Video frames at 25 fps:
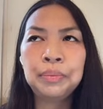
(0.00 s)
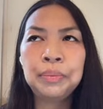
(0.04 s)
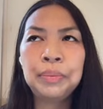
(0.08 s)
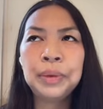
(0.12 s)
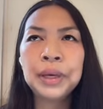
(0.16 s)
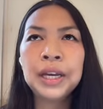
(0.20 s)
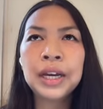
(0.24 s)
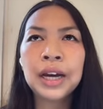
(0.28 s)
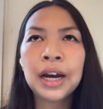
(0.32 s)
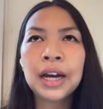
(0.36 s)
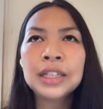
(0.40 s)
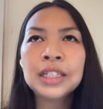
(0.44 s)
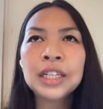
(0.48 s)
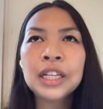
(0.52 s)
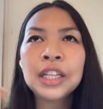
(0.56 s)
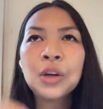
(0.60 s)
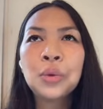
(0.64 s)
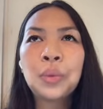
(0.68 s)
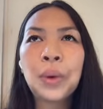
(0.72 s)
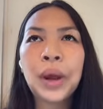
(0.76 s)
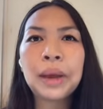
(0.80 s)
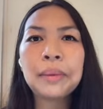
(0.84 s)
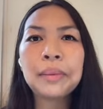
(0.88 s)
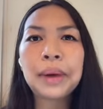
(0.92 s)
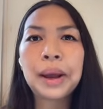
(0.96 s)
Because of the
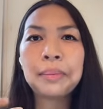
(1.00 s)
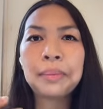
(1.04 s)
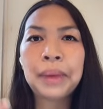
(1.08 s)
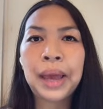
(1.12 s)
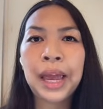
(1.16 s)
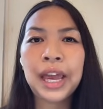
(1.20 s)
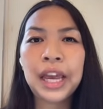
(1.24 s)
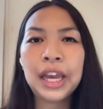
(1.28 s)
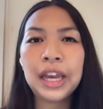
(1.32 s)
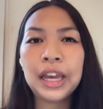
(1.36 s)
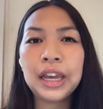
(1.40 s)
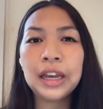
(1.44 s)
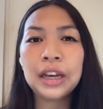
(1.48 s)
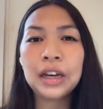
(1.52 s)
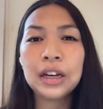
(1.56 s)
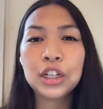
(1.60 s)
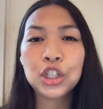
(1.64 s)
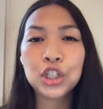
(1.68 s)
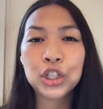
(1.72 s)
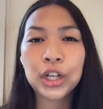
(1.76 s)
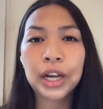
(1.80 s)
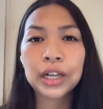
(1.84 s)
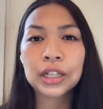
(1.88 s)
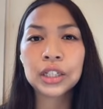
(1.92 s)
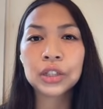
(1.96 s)
way my
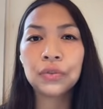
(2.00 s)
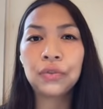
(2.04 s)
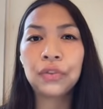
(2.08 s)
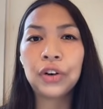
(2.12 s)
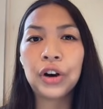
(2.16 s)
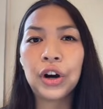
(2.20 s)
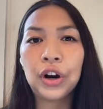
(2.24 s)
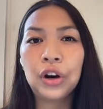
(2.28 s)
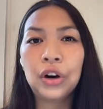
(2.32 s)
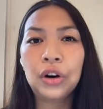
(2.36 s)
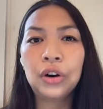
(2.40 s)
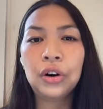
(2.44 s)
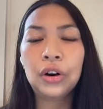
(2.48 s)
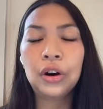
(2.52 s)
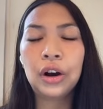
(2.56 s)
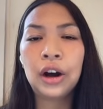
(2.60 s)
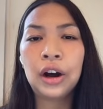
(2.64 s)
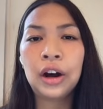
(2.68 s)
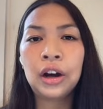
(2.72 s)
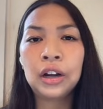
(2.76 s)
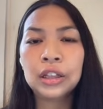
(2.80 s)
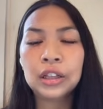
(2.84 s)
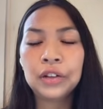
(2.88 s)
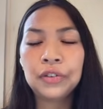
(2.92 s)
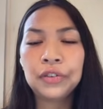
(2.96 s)
paychecks fall
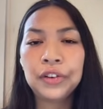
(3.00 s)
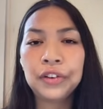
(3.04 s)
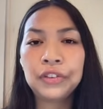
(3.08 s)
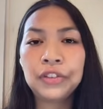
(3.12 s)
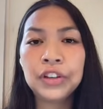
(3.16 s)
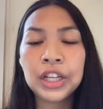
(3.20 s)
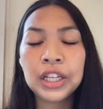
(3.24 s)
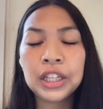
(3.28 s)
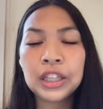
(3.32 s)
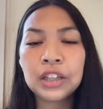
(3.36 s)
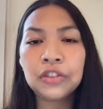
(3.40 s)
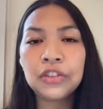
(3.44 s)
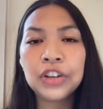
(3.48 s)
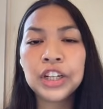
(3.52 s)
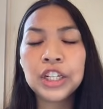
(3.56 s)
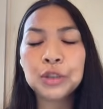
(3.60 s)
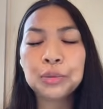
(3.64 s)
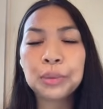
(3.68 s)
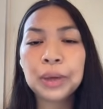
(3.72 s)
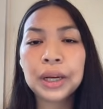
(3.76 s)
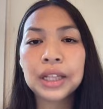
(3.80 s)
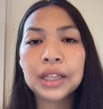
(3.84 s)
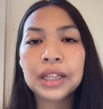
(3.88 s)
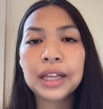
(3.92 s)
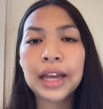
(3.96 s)
on the 15th of
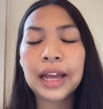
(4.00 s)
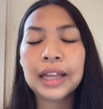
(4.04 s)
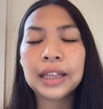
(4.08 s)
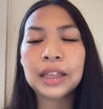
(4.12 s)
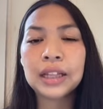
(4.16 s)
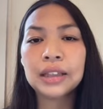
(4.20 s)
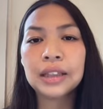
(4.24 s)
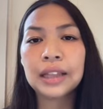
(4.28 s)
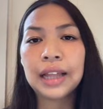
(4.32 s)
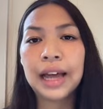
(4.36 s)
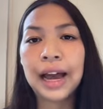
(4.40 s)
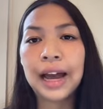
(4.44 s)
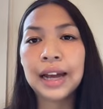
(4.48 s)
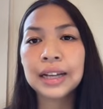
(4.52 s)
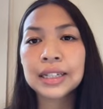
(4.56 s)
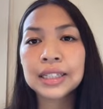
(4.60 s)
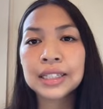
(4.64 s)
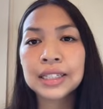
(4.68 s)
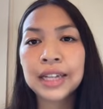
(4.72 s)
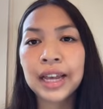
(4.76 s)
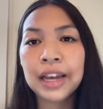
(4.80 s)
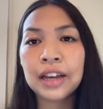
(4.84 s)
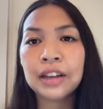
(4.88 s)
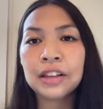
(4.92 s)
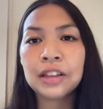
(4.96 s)
each month and the
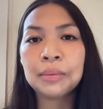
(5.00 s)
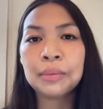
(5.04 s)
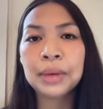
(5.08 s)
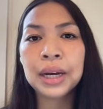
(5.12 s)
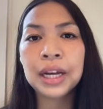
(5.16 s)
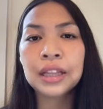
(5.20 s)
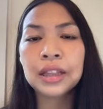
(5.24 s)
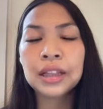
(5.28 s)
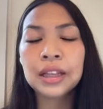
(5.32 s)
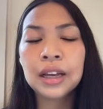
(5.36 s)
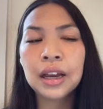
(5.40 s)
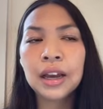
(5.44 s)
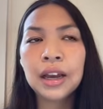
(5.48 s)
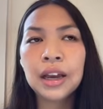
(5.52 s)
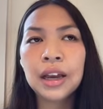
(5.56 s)
last day of the month,